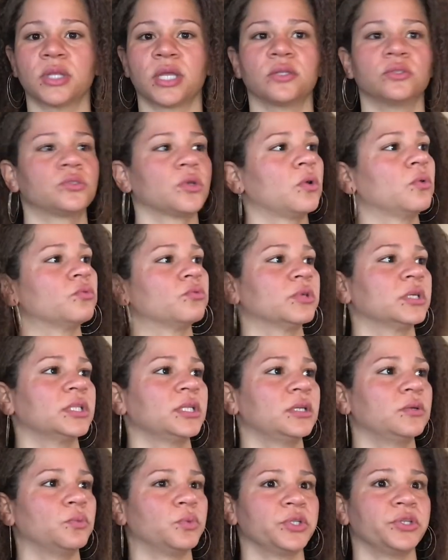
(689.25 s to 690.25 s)
Like, don't
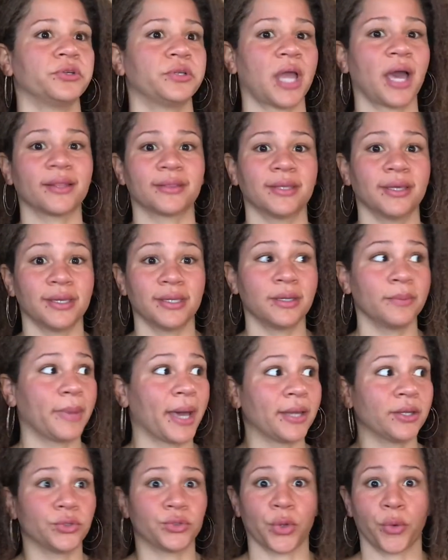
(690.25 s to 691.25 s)
really, when you're not thinking
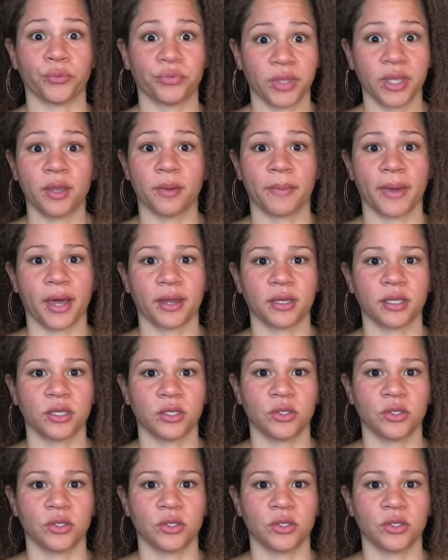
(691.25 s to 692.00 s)
about it, don't think about it.